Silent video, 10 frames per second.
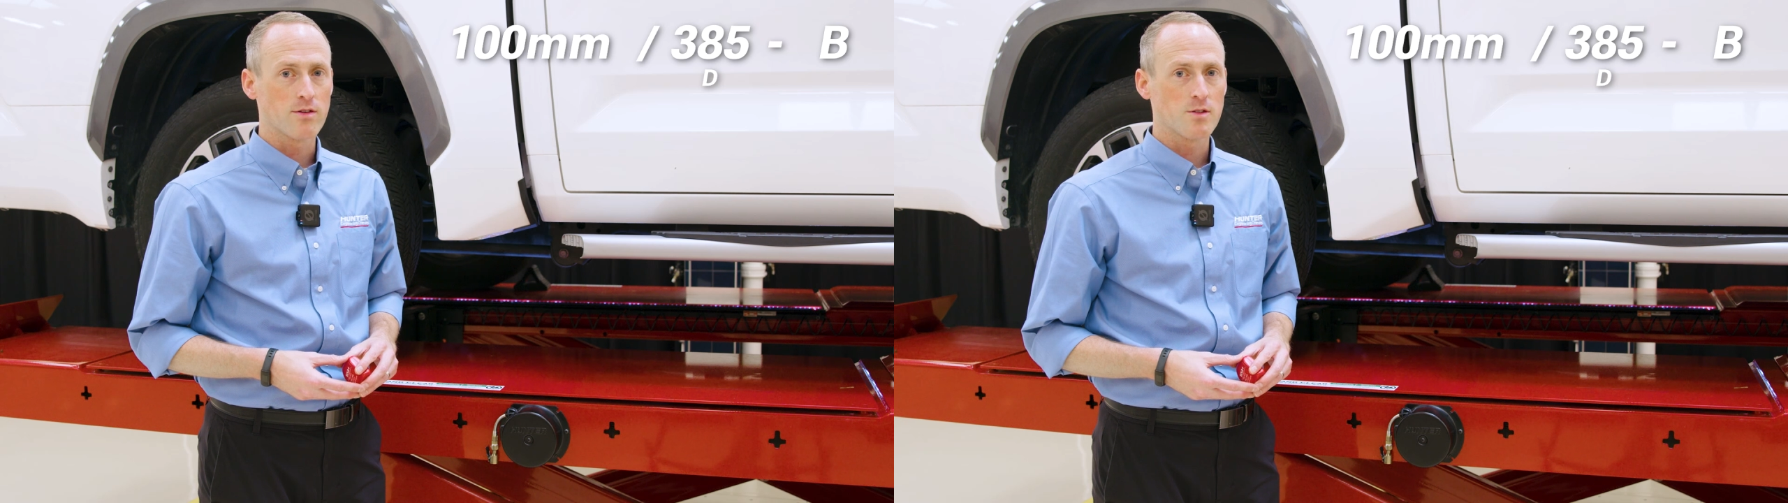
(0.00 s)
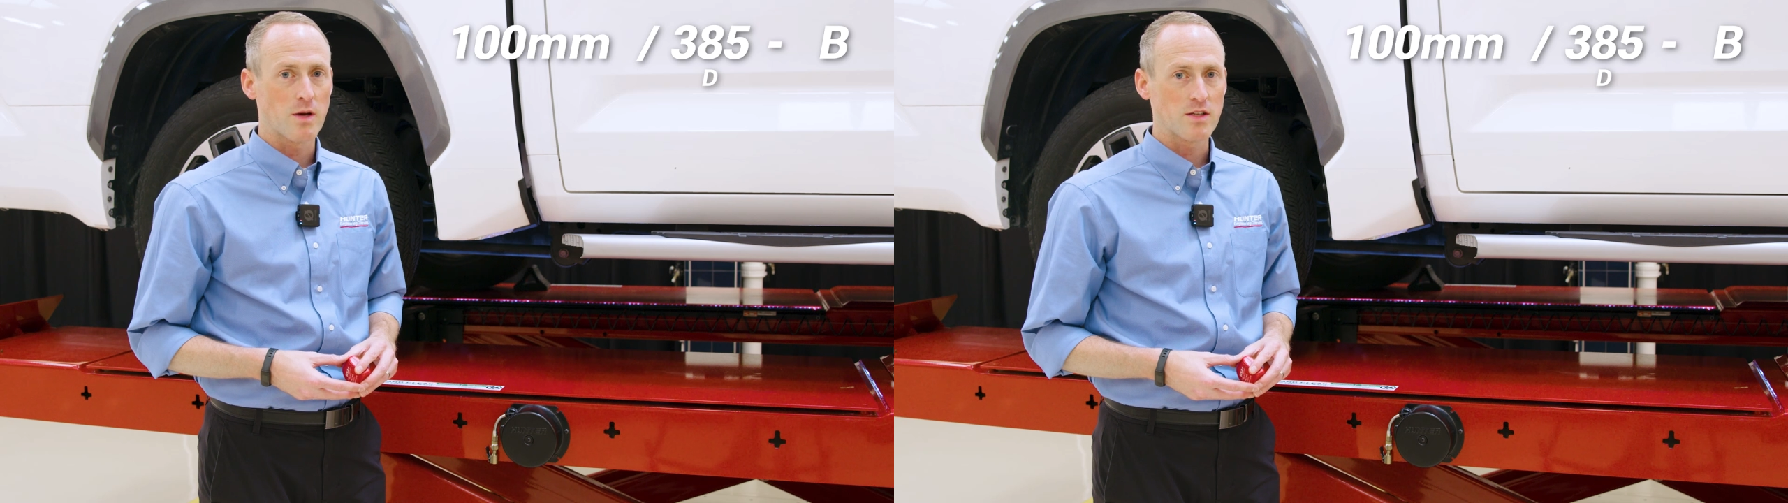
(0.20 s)

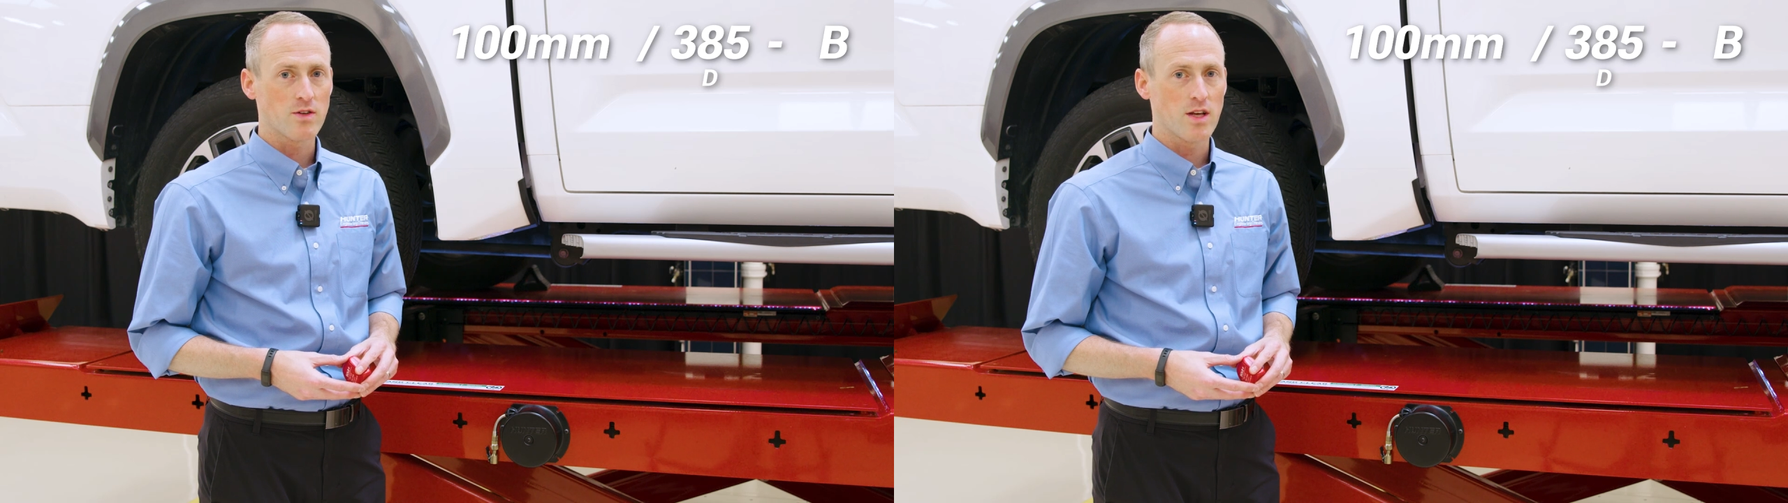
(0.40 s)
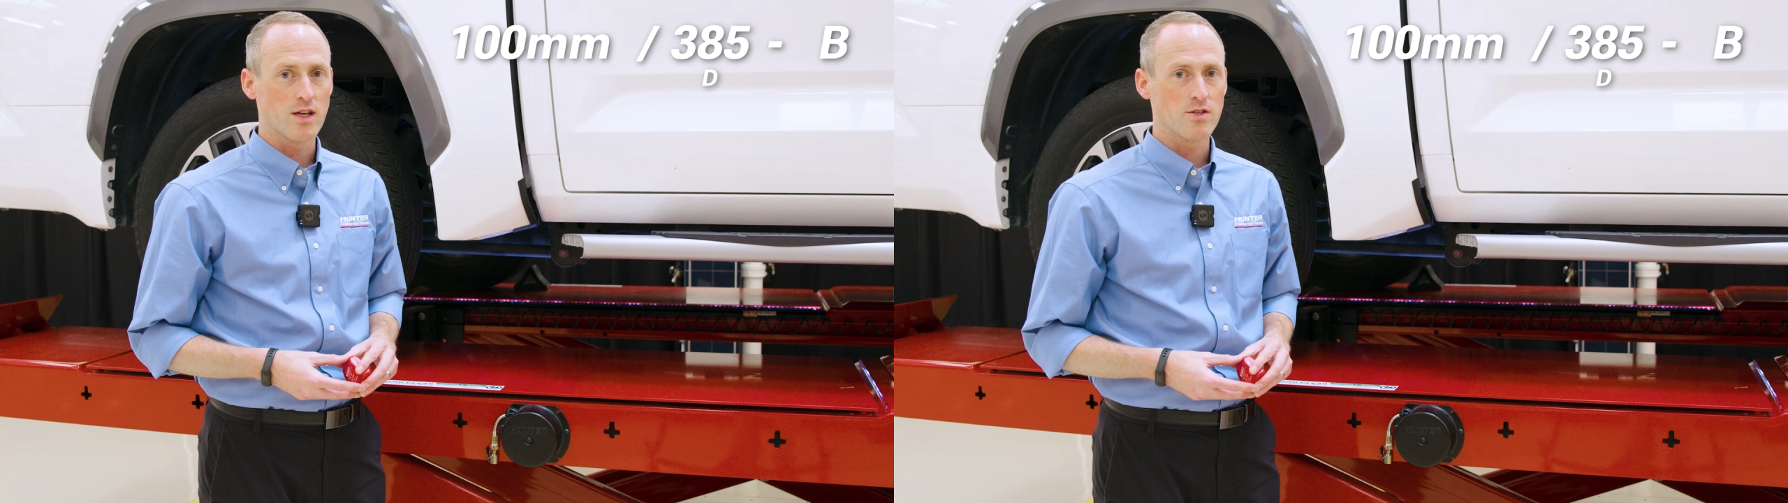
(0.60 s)

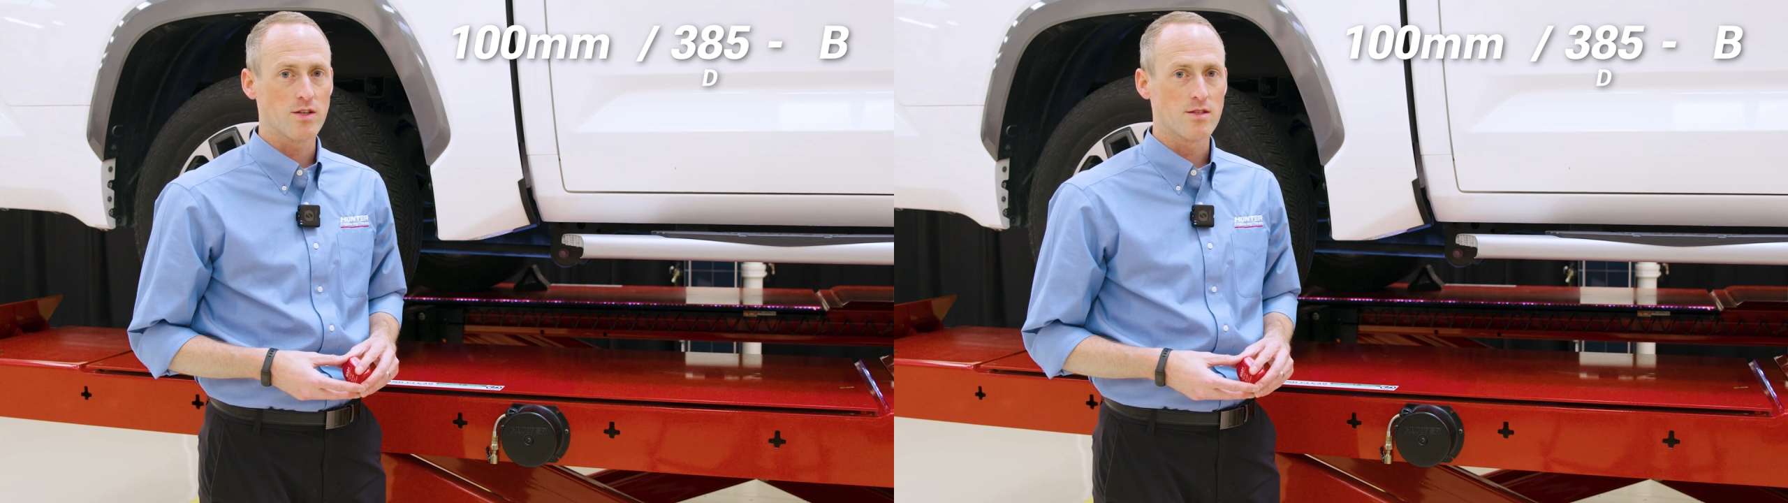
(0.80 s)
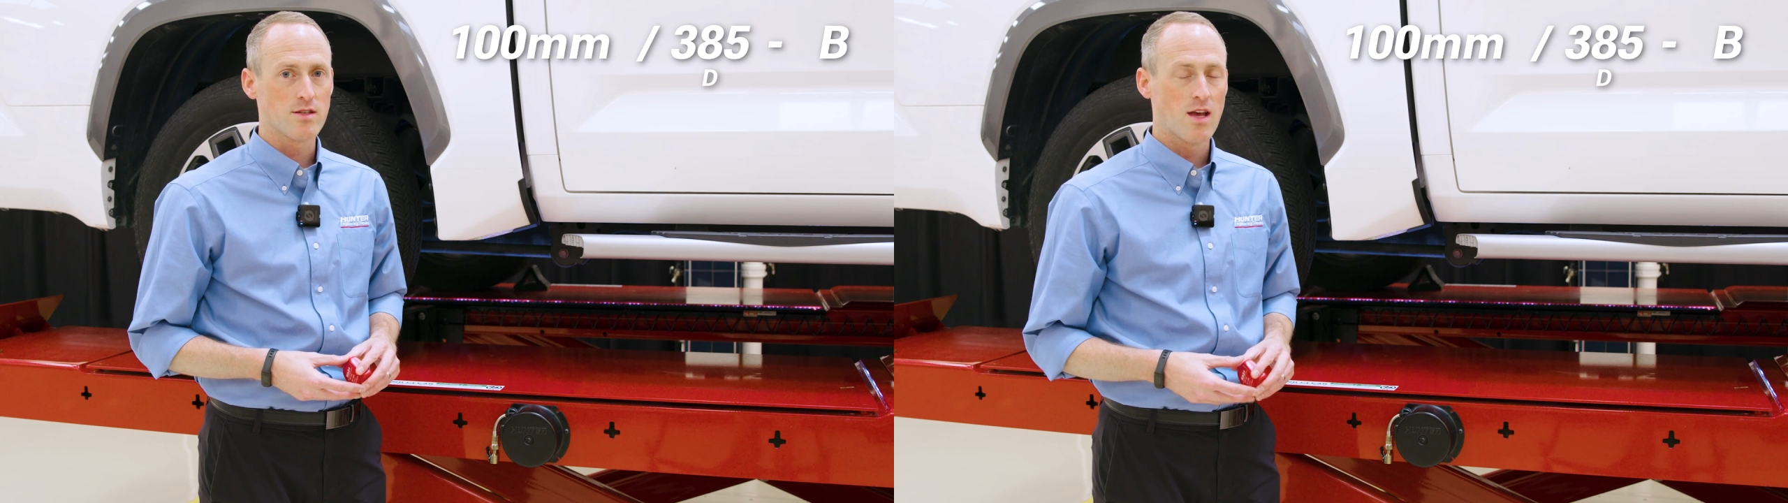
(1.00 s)

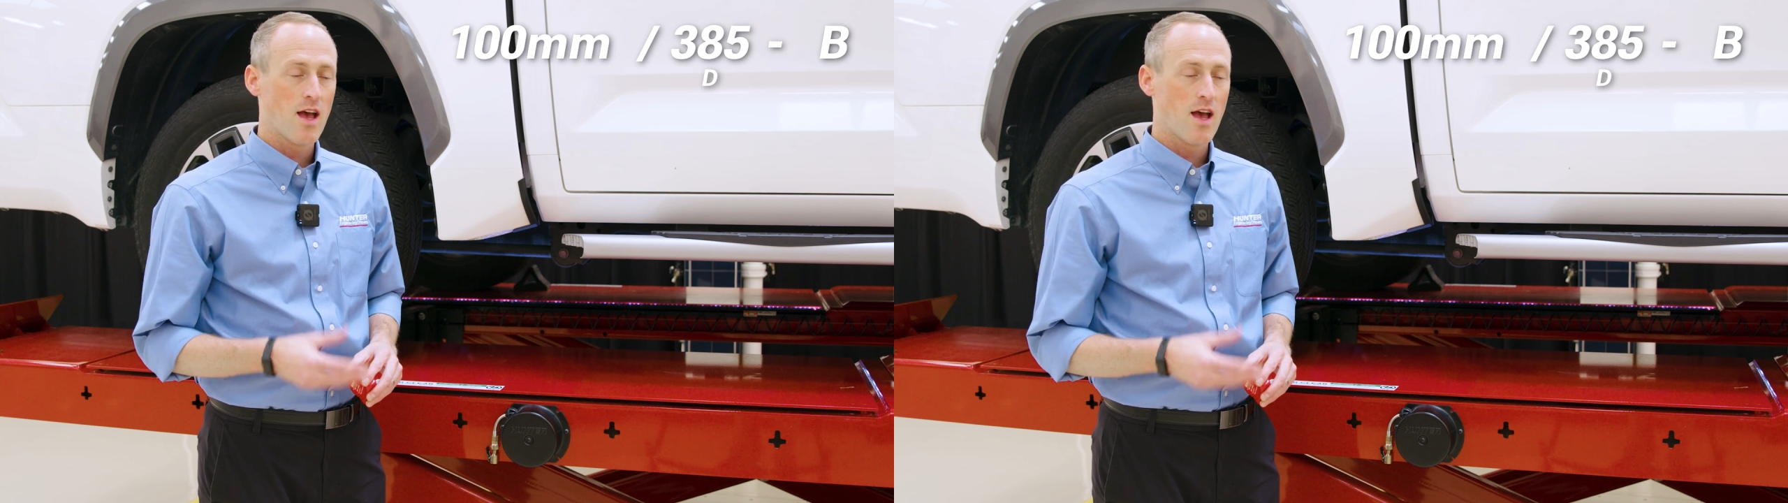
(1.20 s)
specifications